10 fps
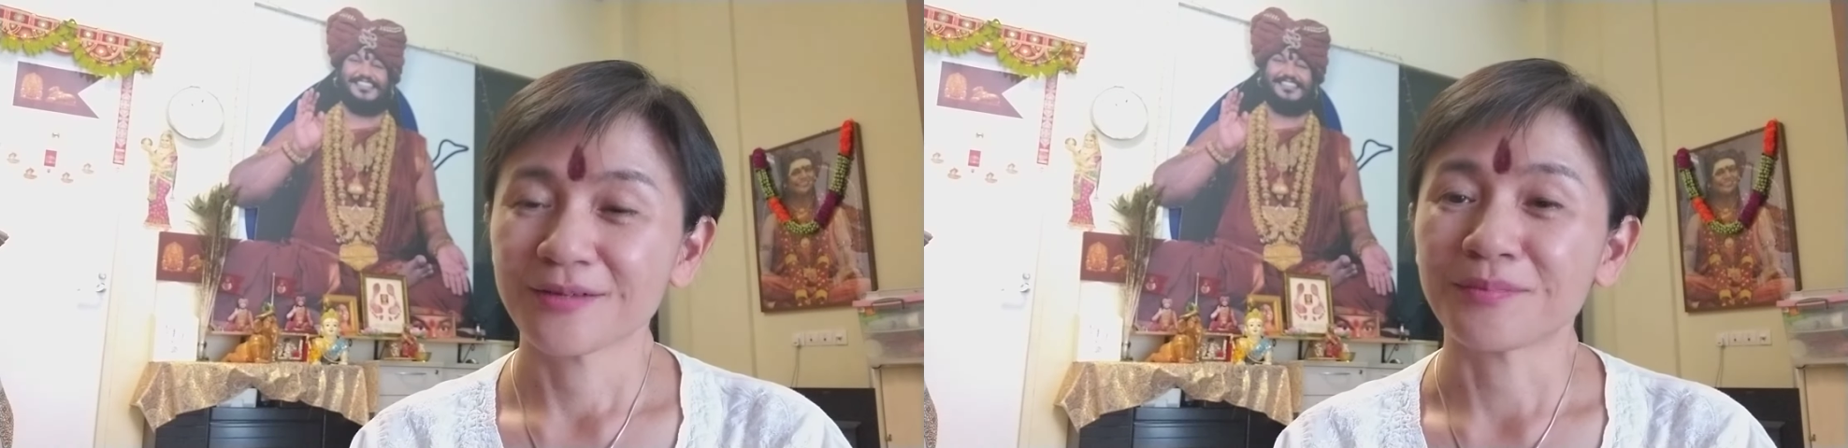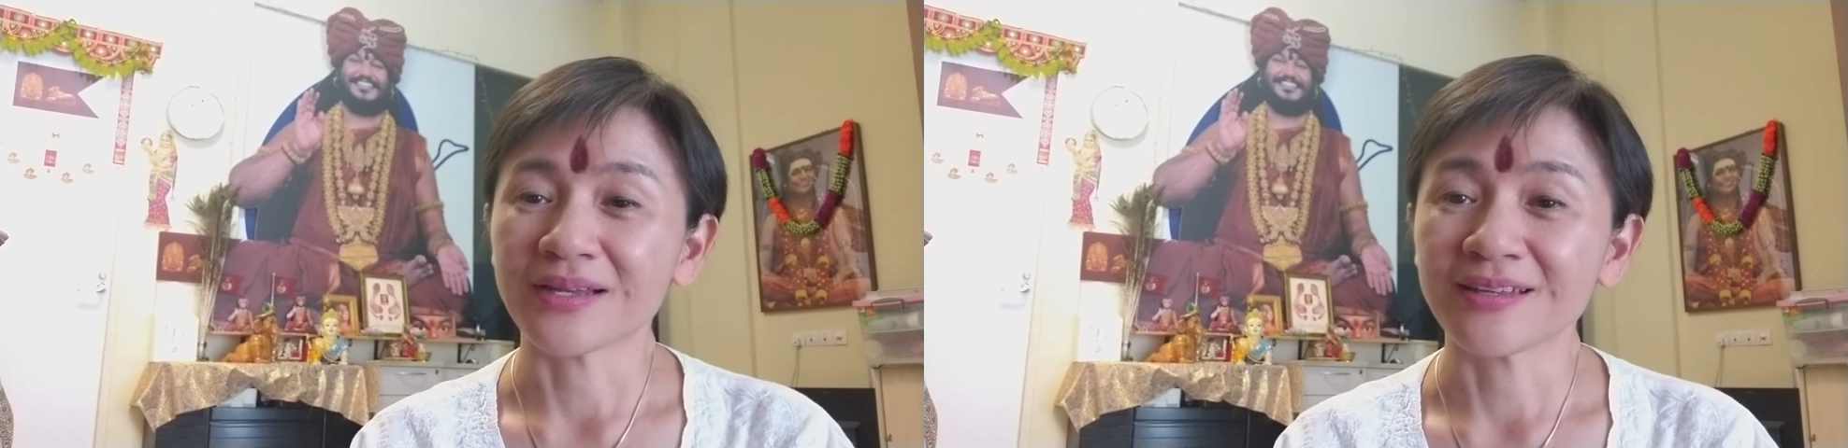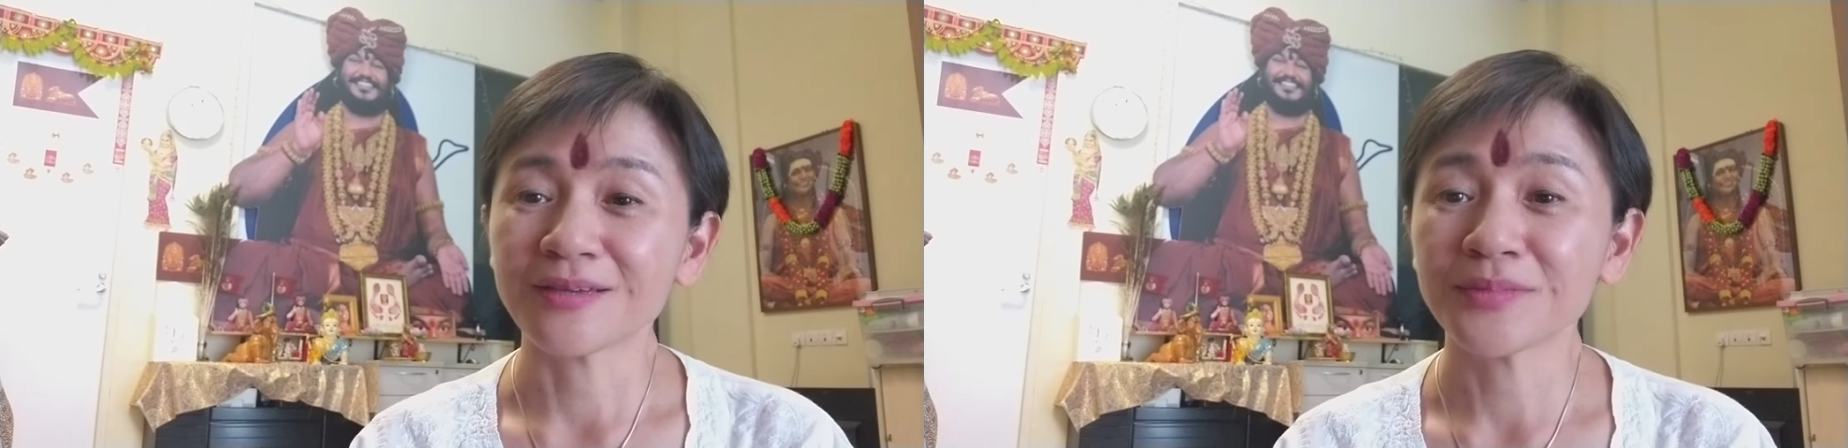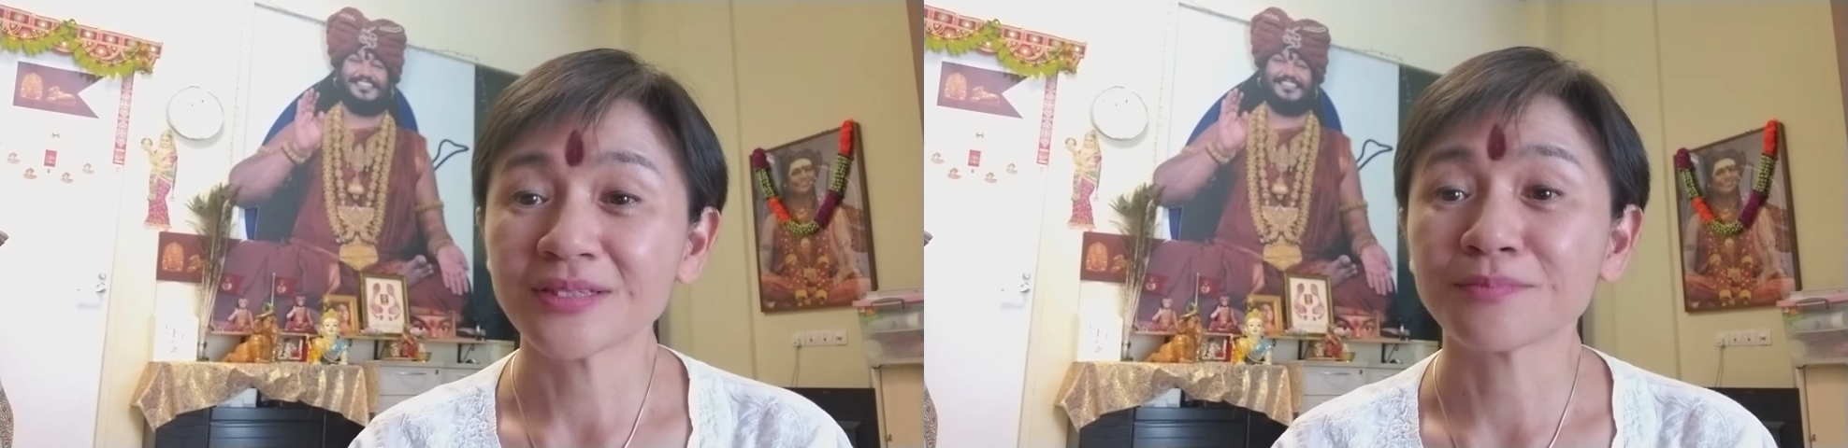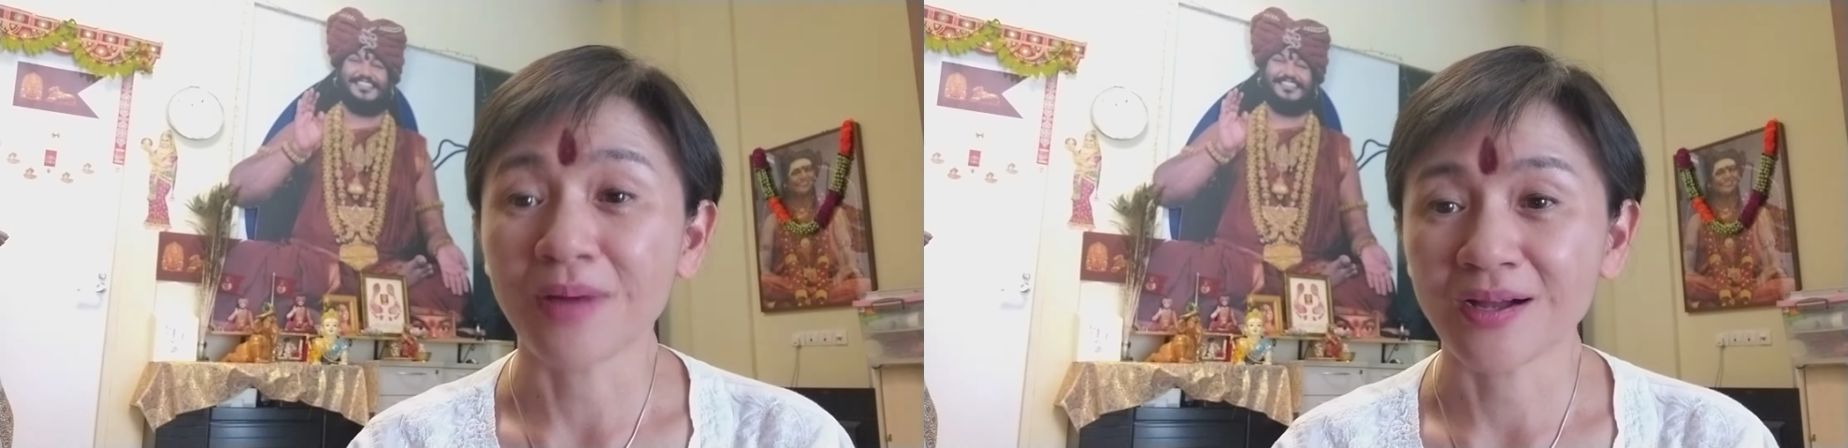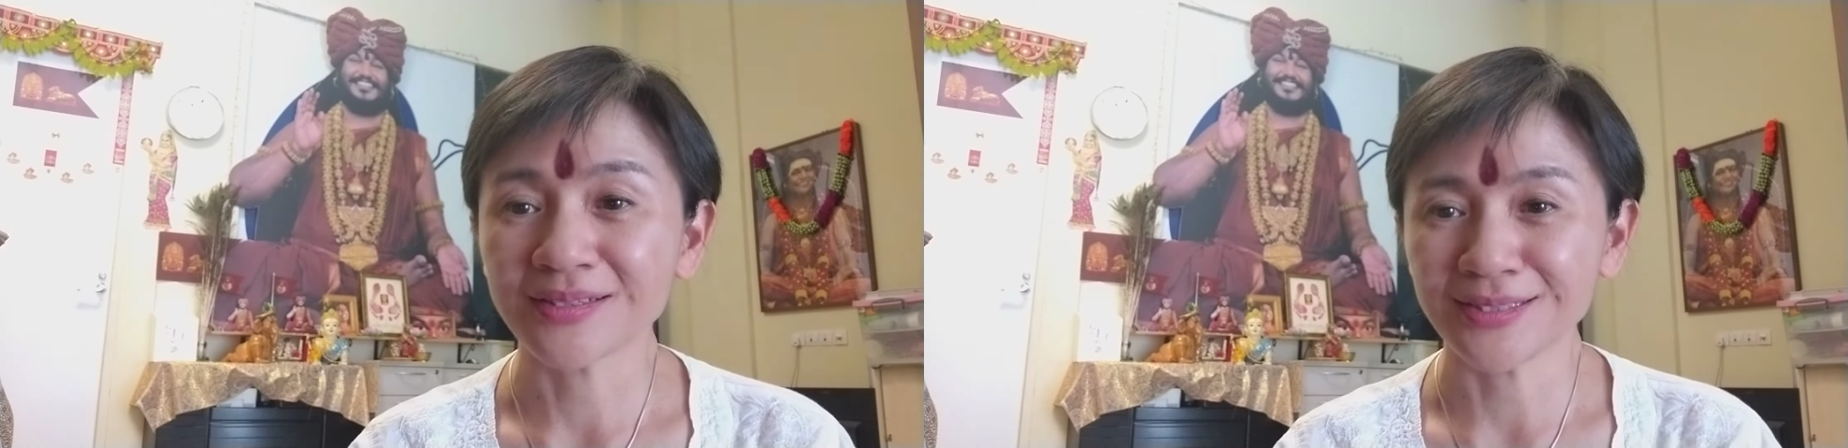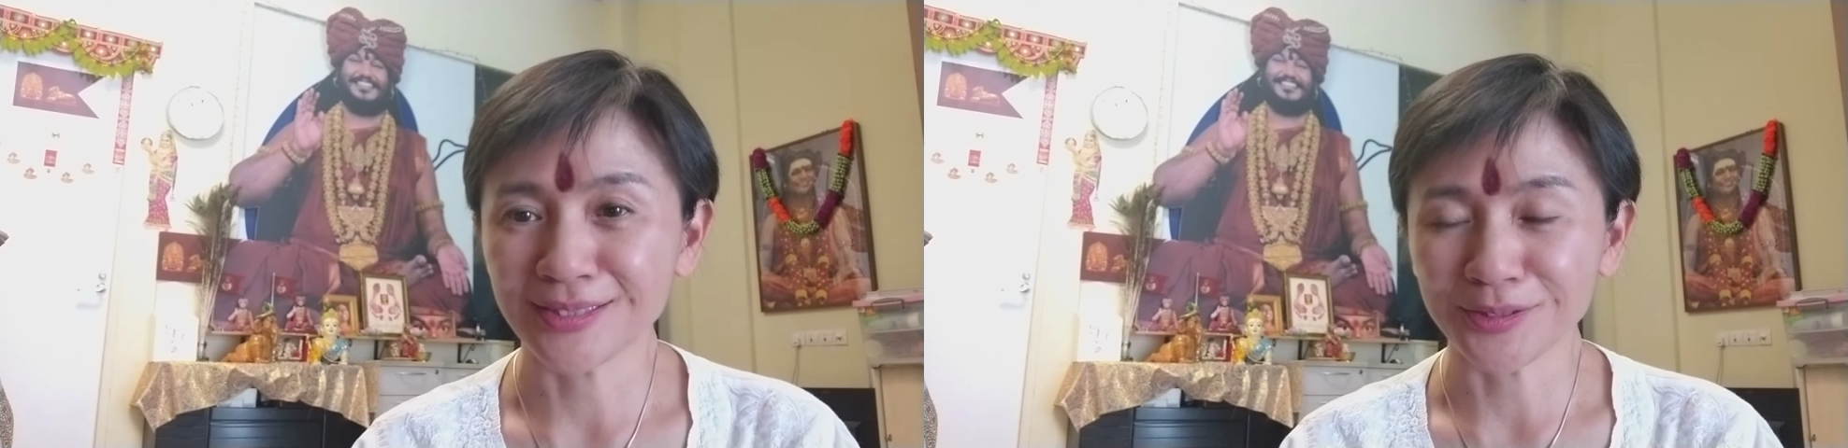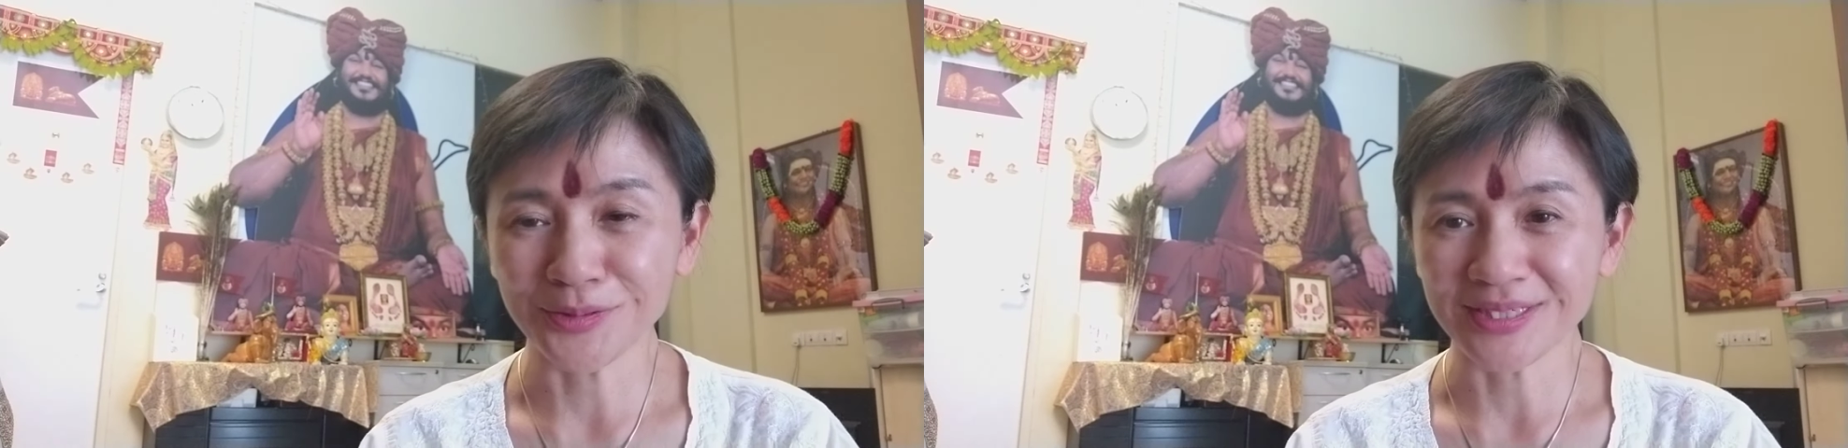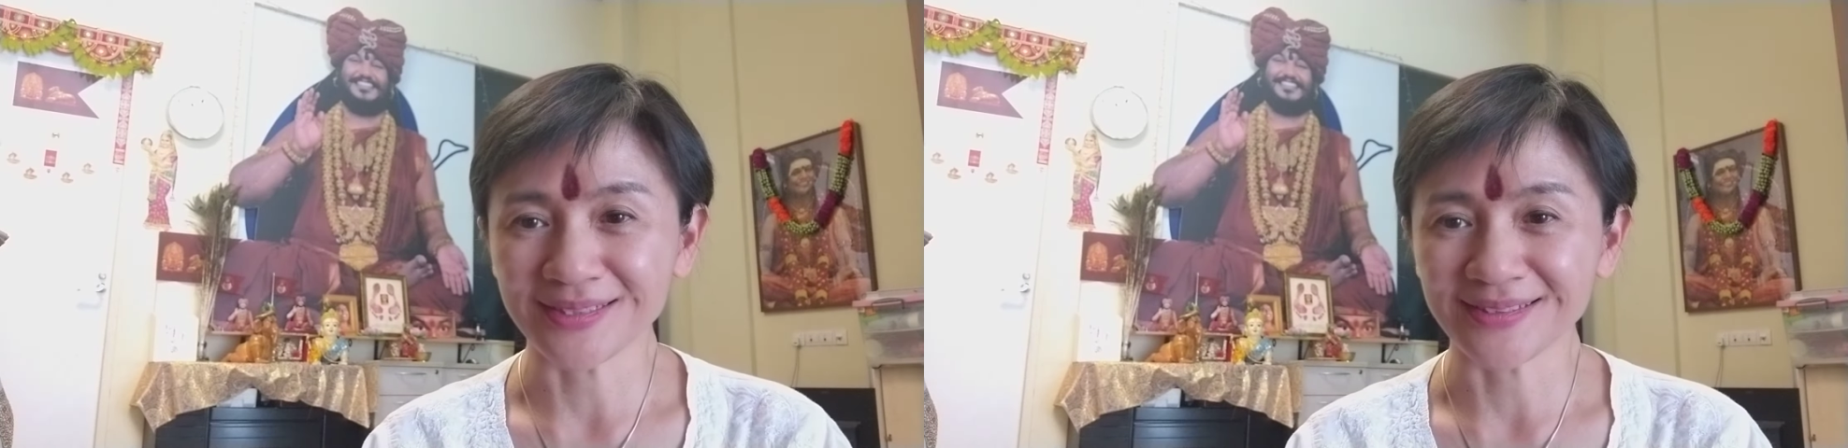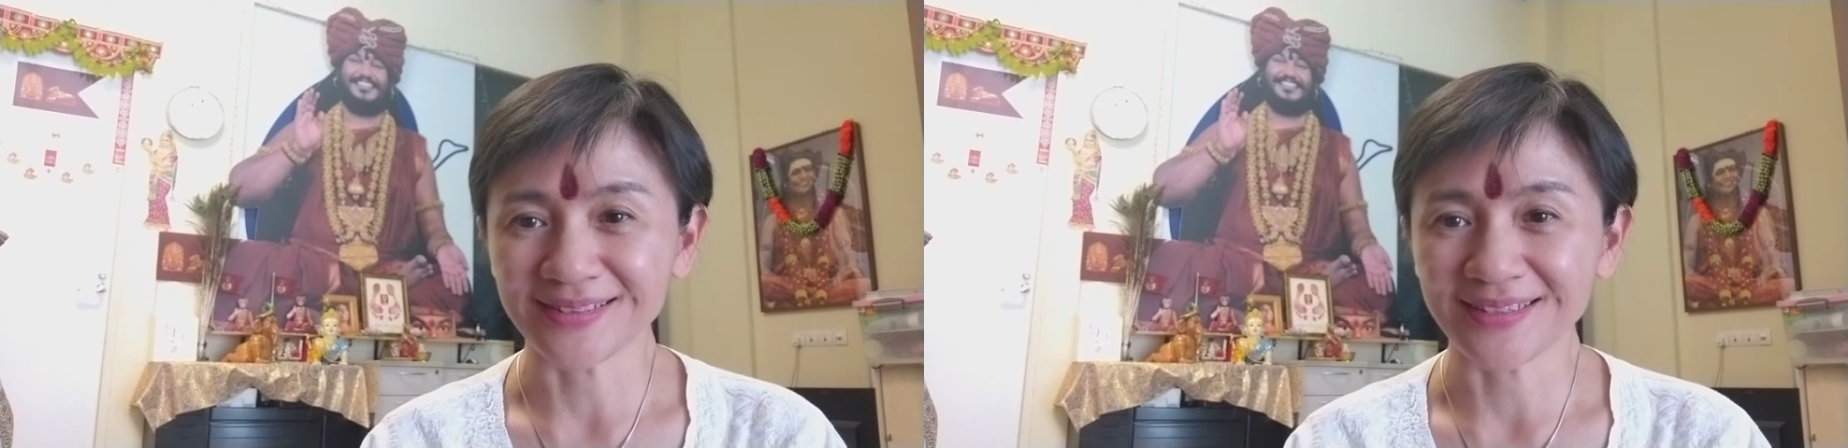My name is Ma Nithya
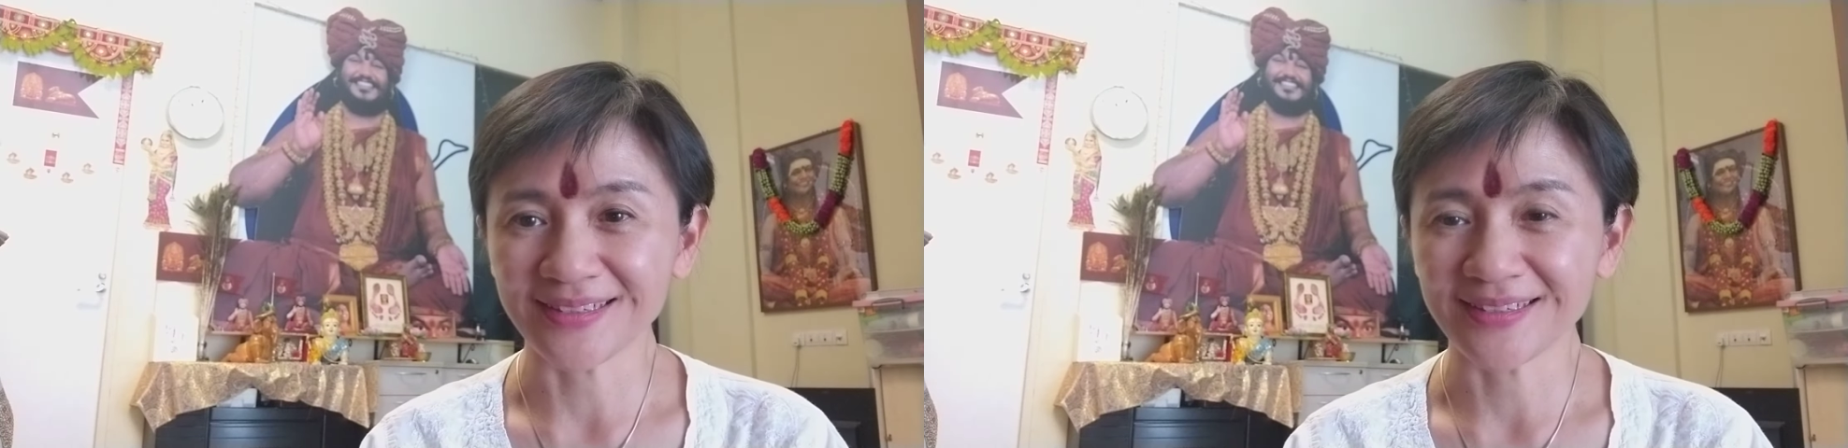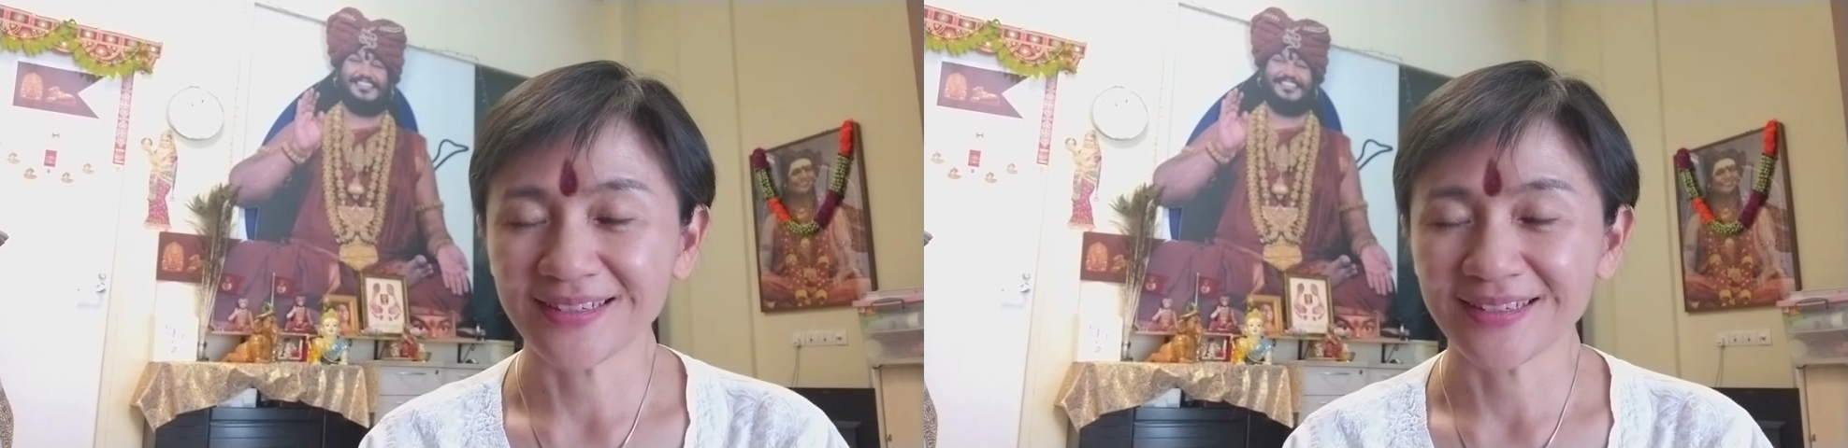Durgananda.